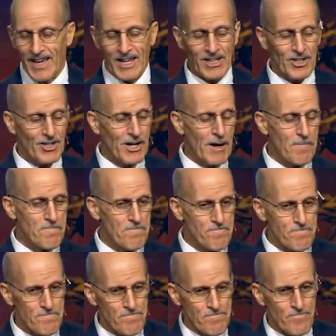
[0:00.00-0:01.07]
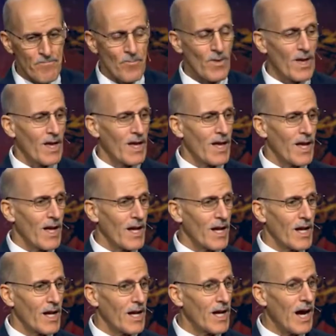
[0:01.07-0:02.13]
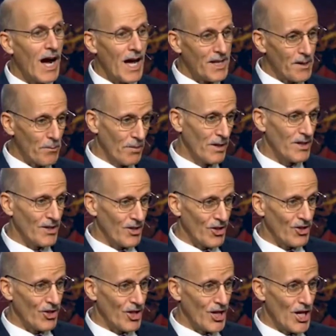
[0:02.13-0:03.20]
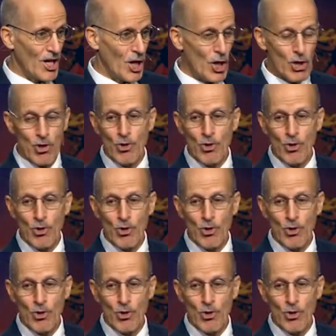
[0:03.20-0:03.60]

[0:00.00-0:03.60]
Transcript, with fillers: And uh, God, in building the city,